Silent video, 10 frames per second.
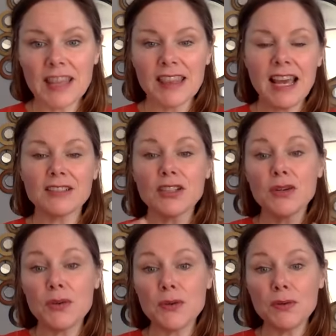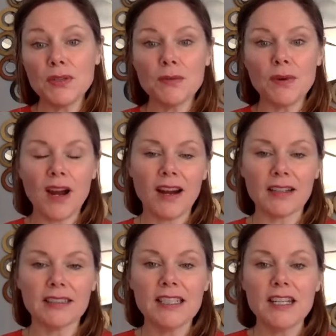That's who you
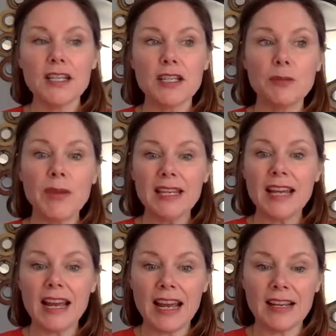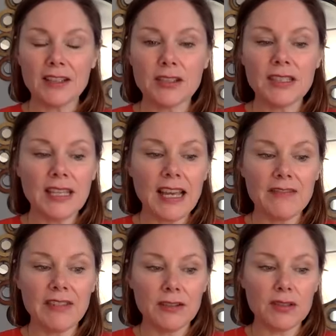are. You may not actually
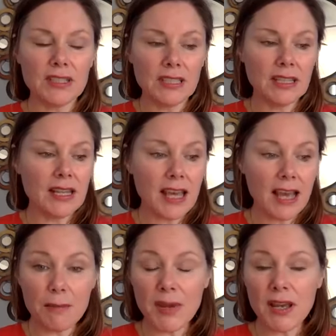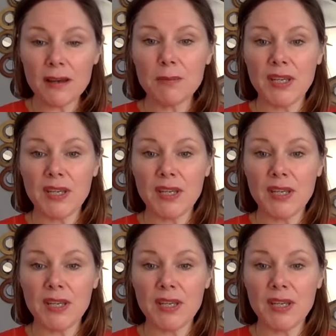have interest in them